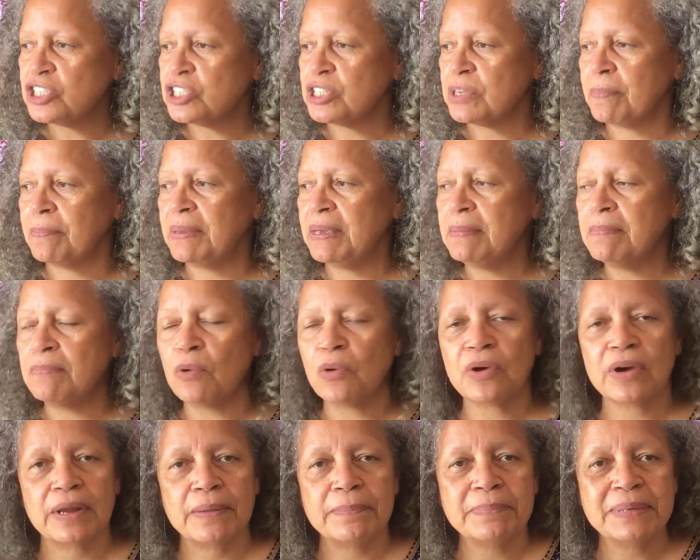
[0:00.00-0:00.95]
to be
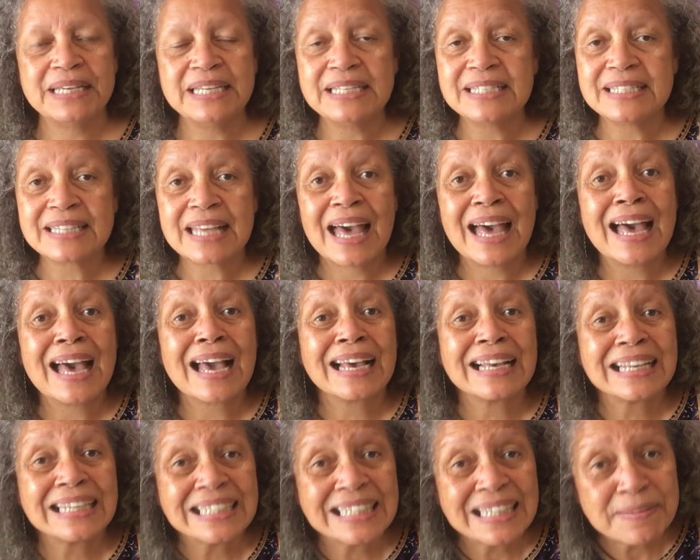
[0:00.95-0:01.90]
more at peace,
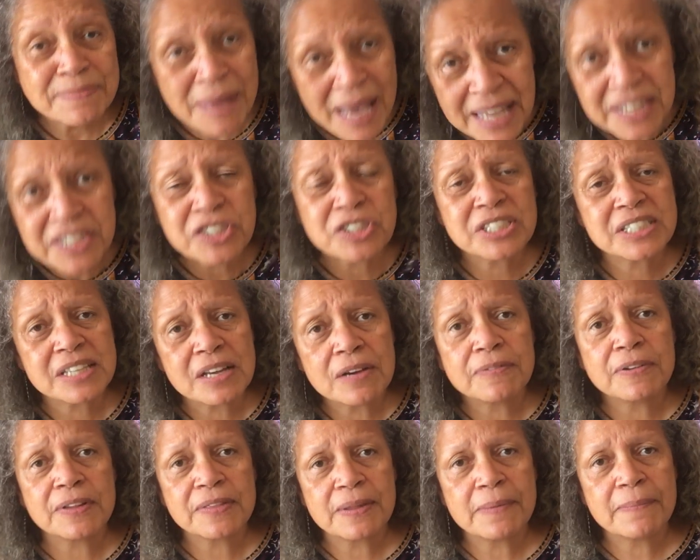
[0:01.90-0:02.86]
pat yourself
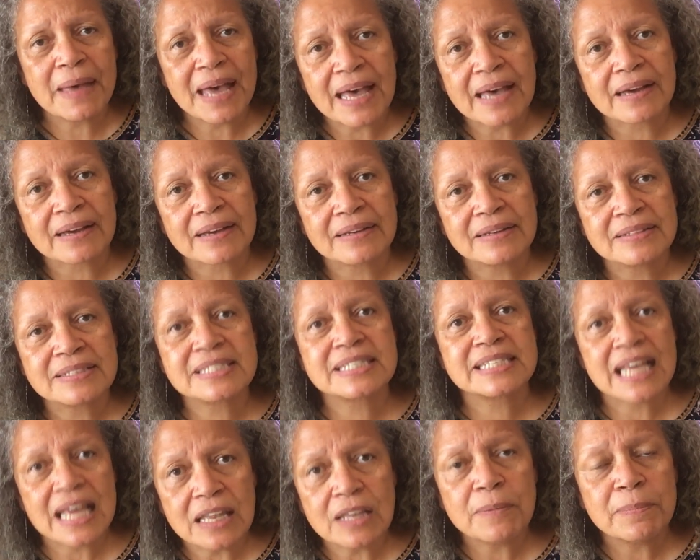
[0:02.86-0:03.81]
on the back.
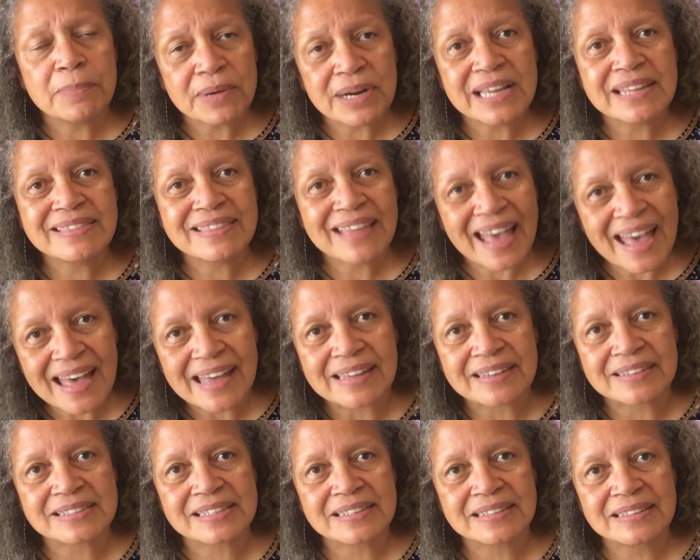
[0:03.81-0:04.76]
Celebrate
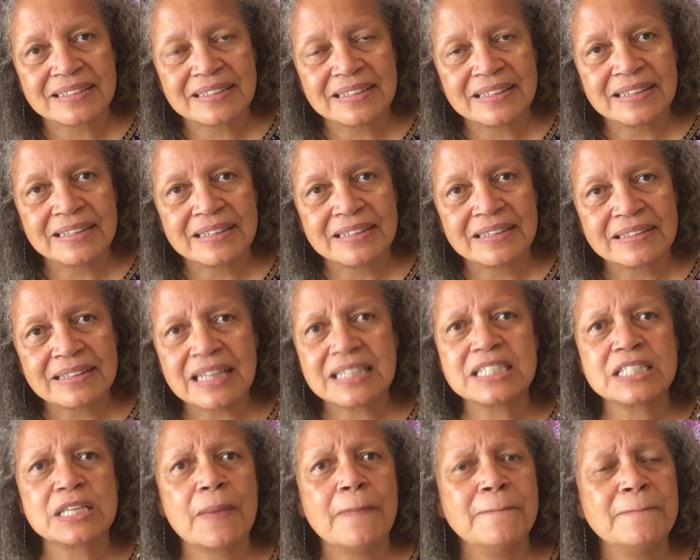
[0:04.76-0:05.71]
that. That's a